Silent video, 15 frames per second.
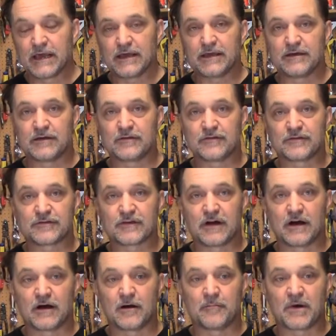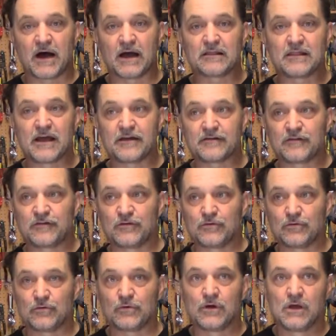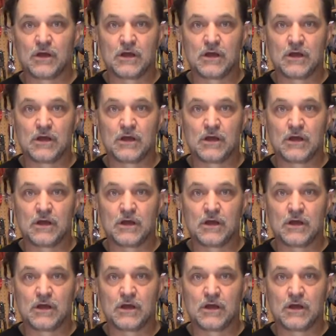is I like to